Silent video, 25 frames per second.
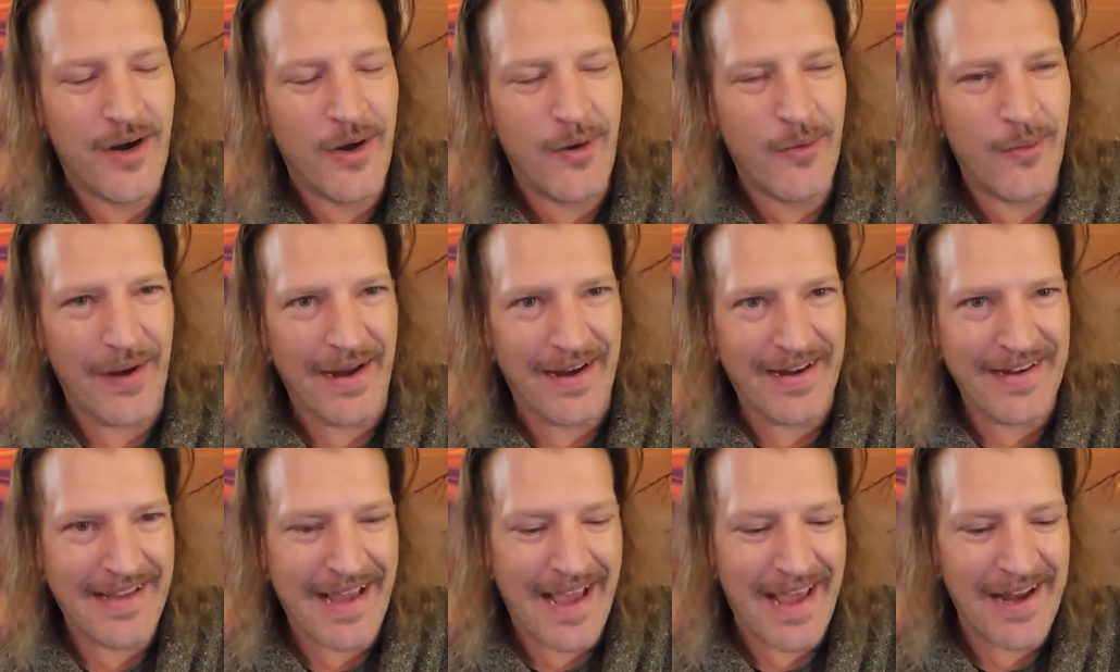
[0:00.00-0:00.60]
All
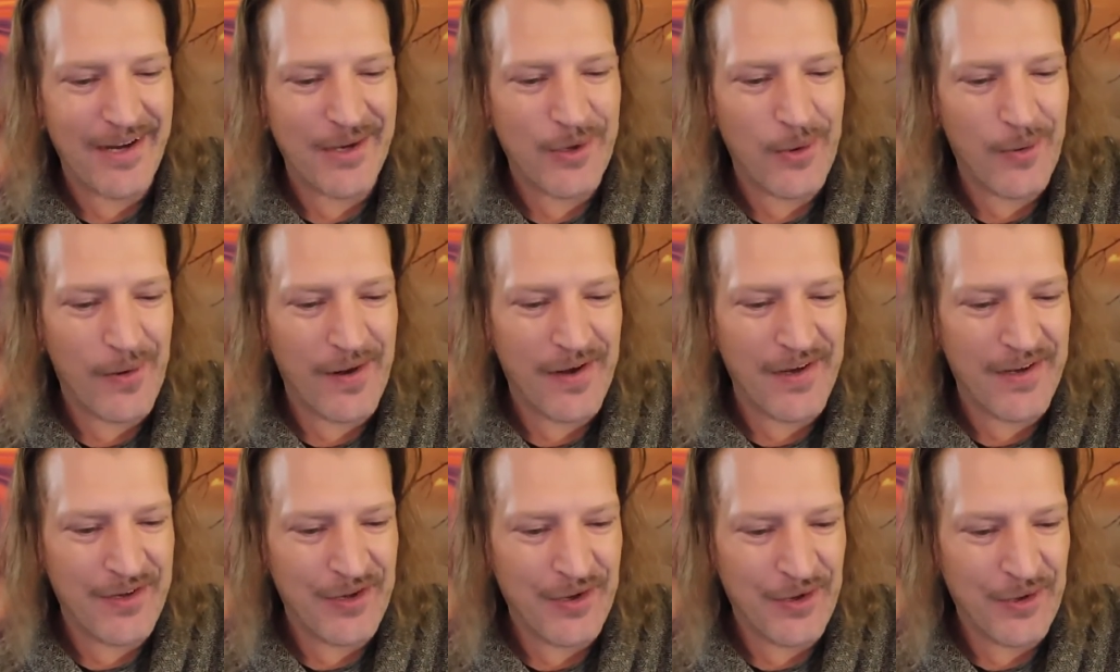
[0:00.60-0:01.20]
right,
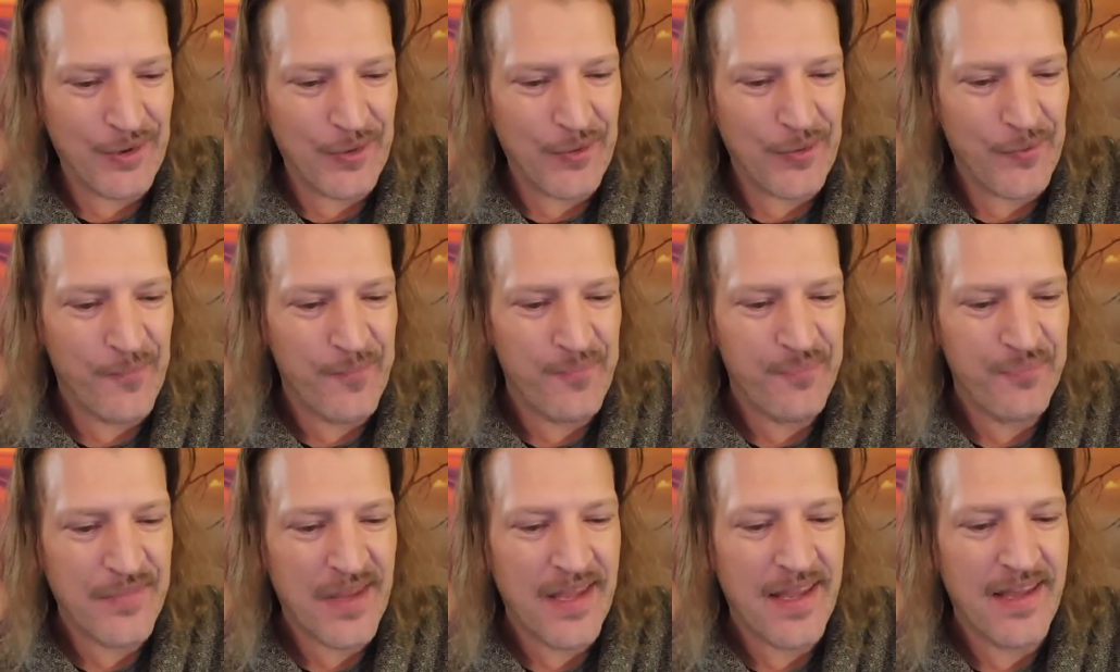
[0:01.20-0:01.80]
category two,
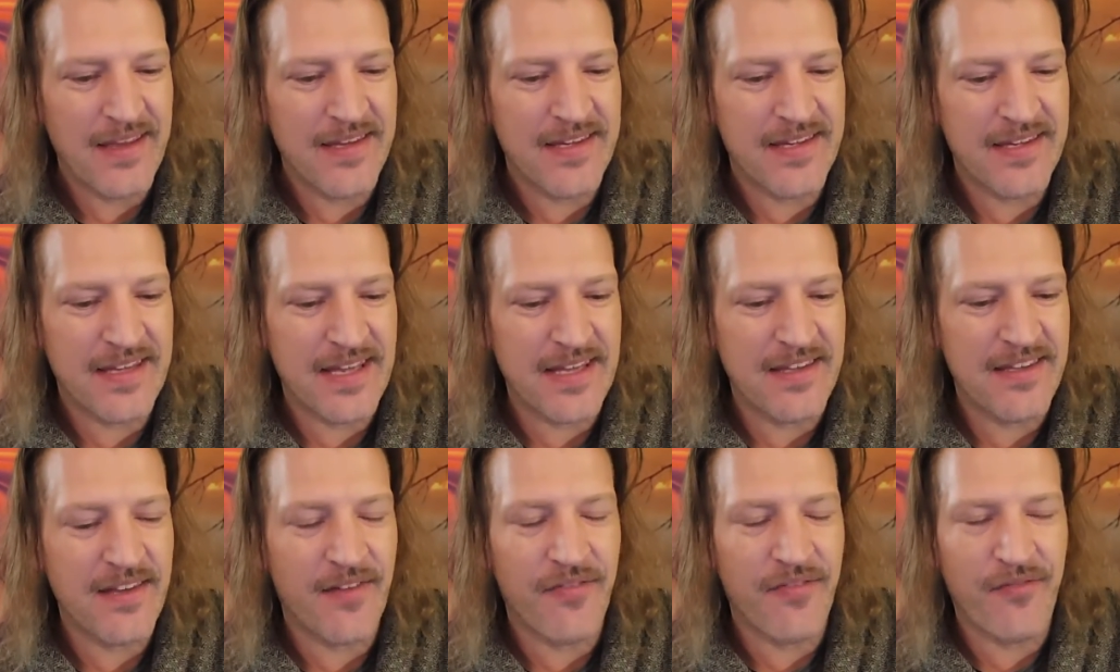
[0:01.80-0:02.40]

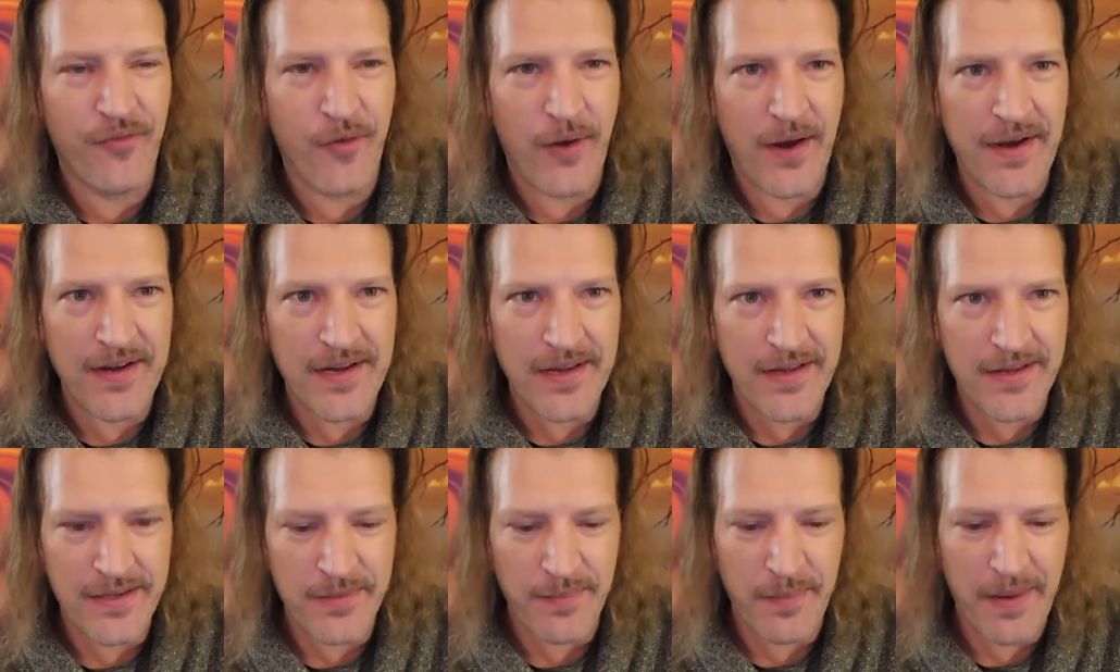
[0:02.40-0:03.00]

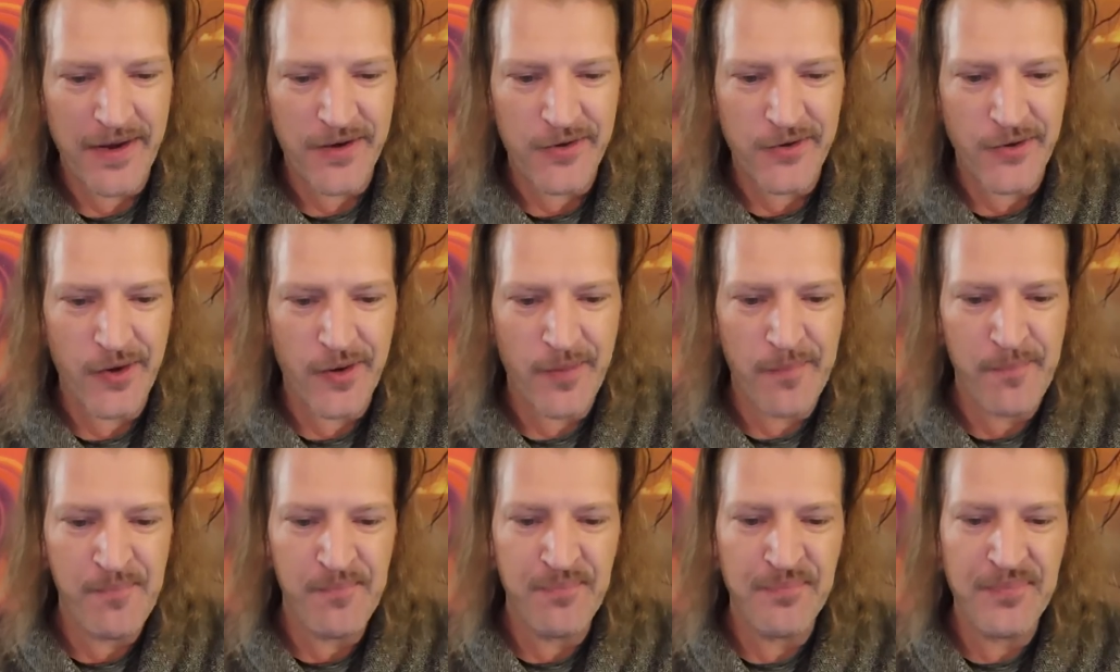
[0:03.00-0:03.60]
schizophrenia
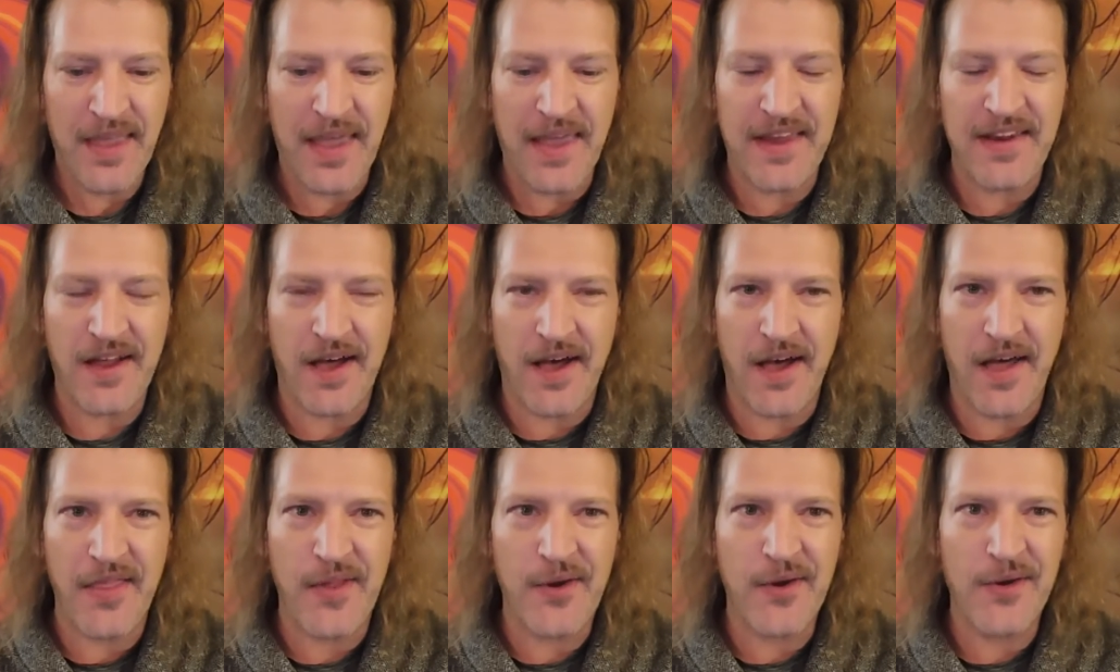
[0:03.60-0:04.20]
spectrum and
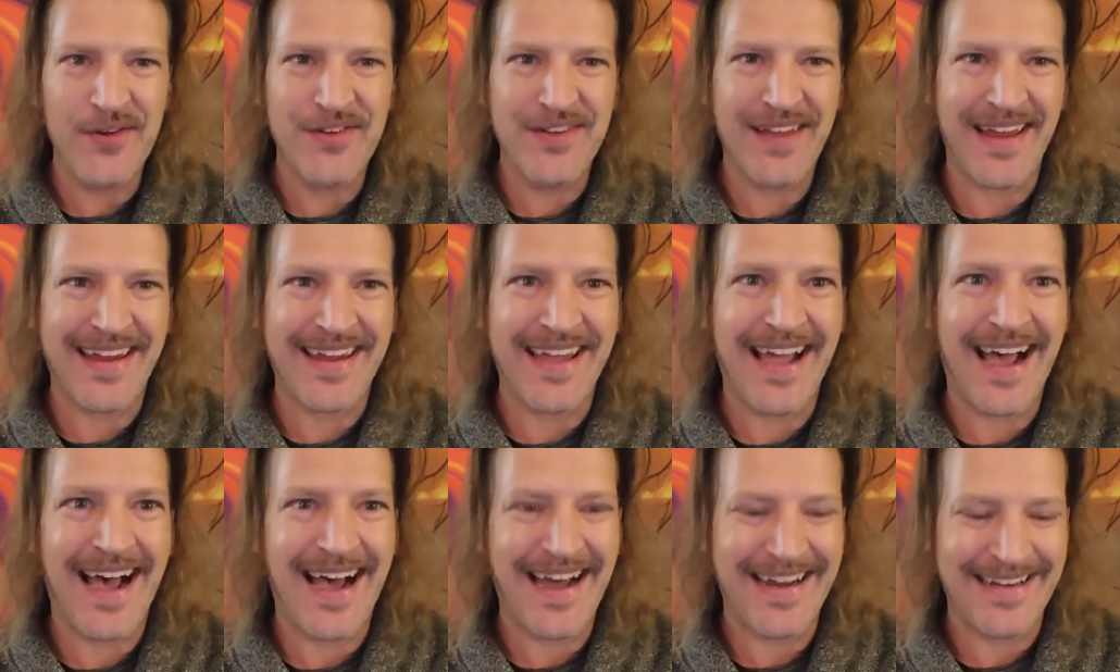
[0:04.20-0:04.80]
other
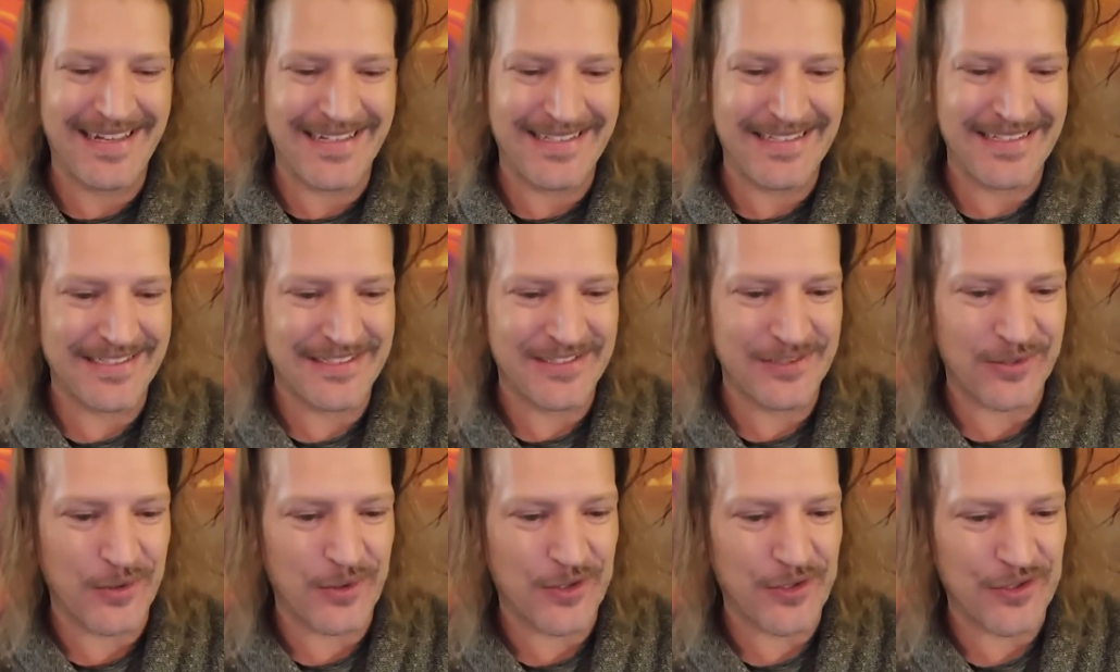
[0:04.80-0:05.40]
psychotic
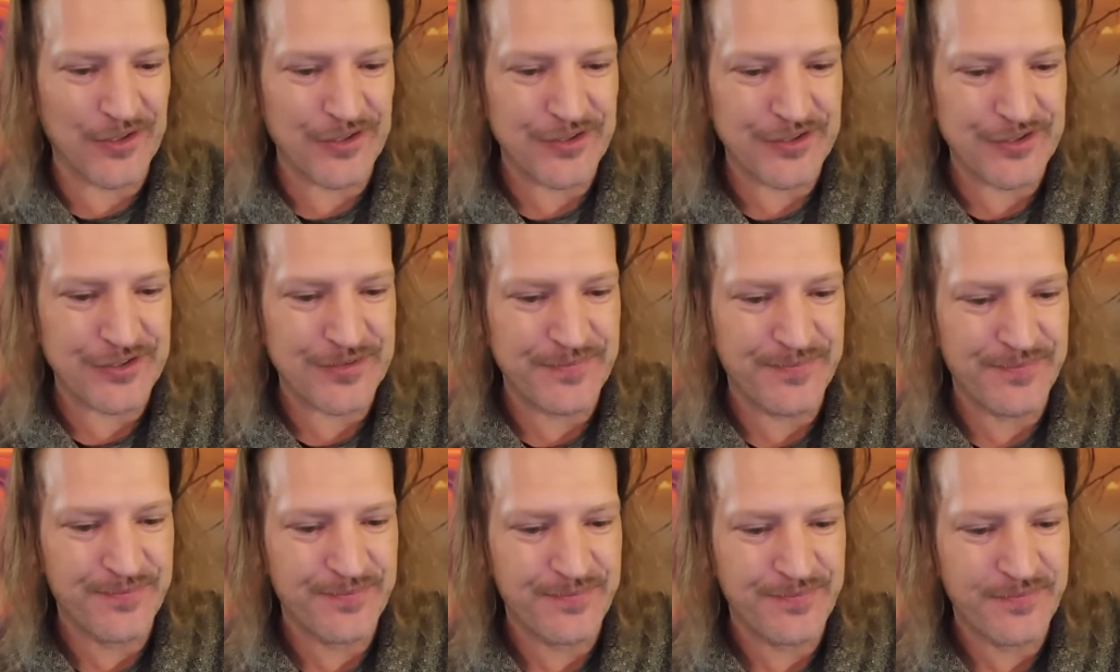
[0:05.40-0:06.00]
disorders.